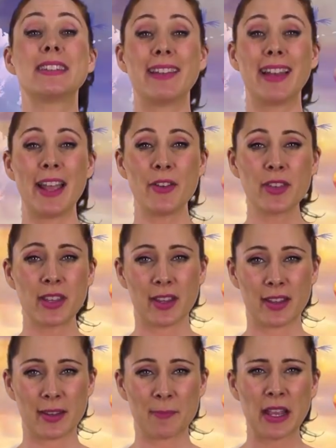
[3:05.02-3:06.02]
The Lion
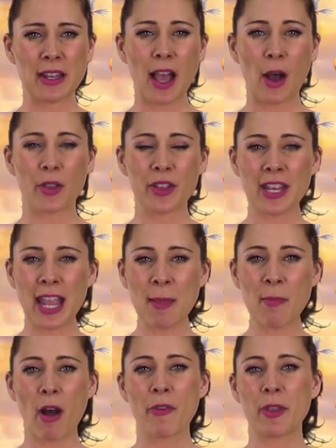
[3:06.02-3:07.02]
King. Now, the
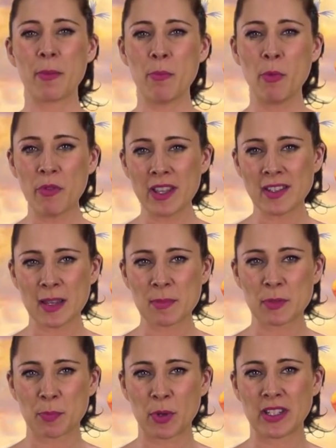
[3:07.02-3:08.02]
name of the movie
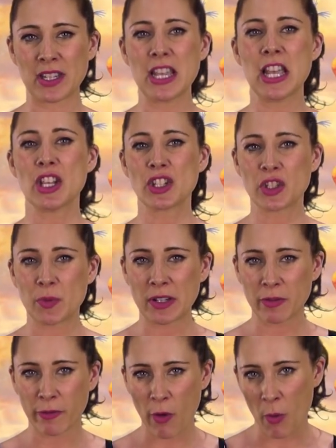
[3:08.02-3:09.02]
seems pretty
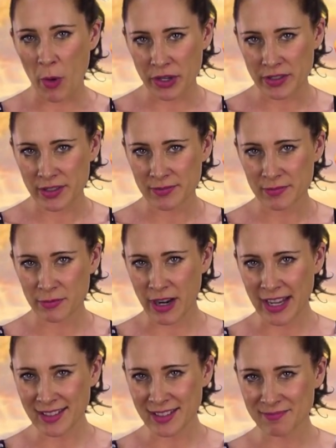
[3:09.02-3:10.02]
straightforward,
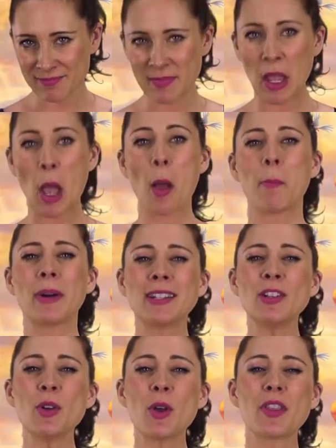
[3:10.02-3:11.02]
right? But
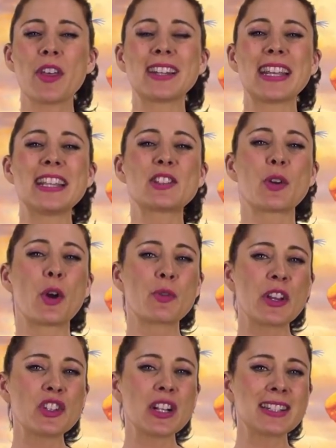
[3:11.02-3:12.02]
did you know that its
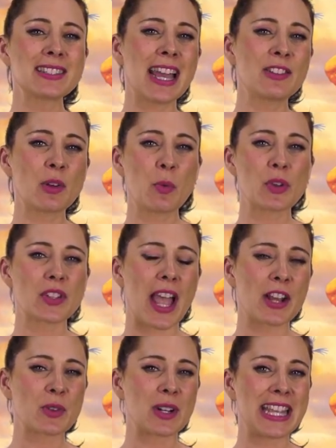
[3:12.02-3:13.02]
original title was
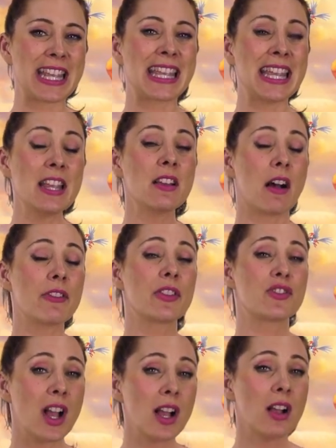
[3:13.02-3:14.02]
actually King of
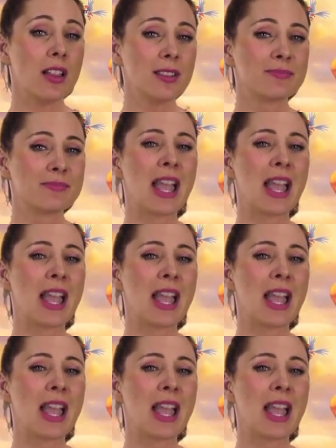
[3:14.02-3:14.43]
the Jungle?